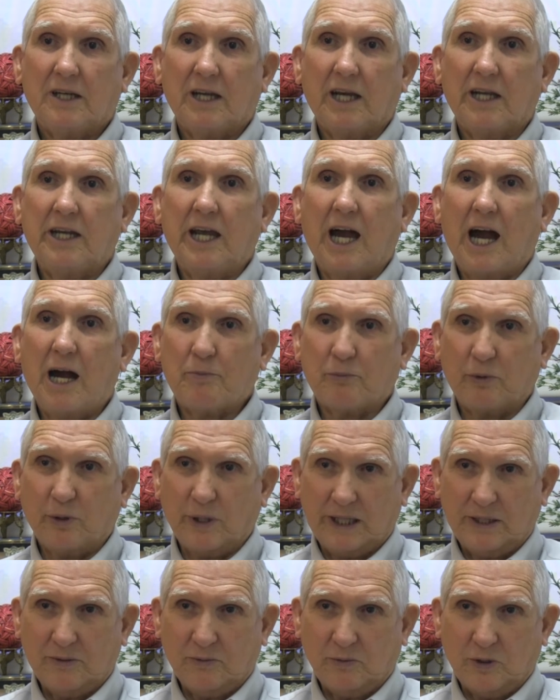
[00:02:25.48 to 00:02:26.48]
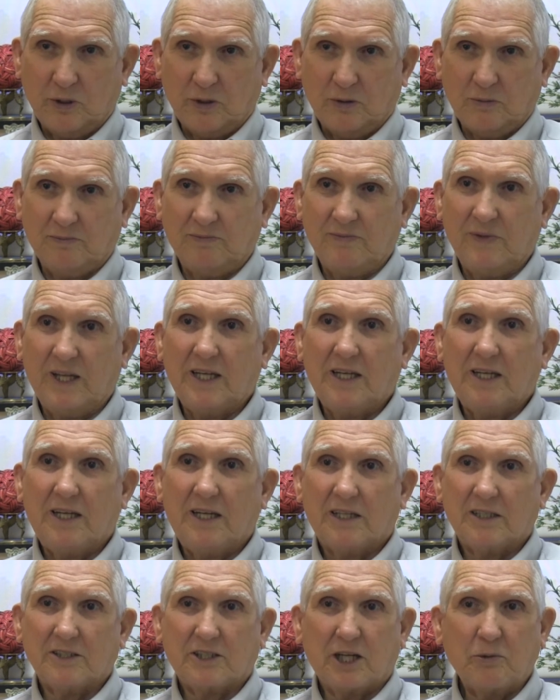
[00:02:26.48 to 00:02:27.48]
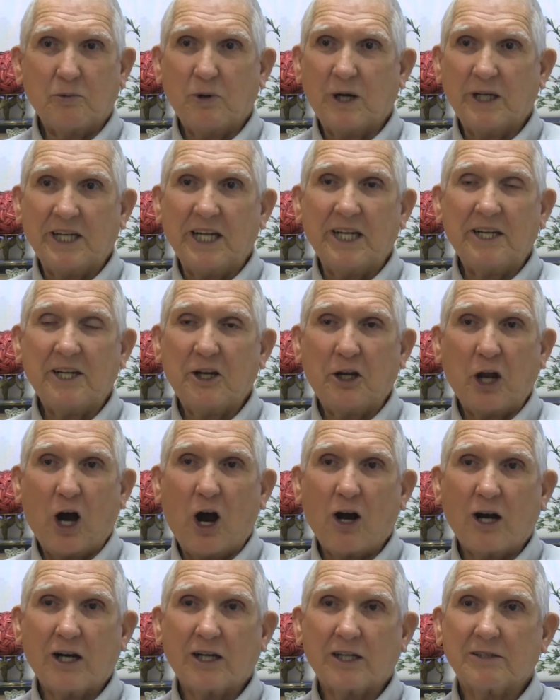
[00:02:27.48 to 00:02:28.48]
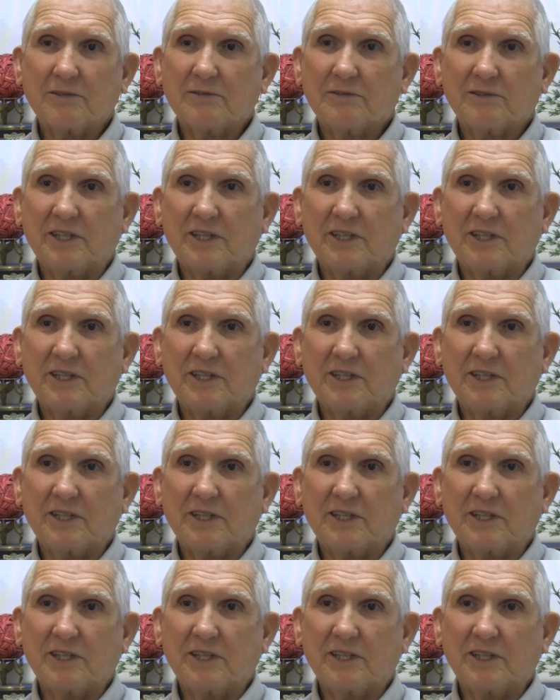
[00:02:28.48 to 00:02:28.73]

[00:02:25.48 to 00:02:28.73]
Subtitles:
in the operating room. She wasn't in the dark,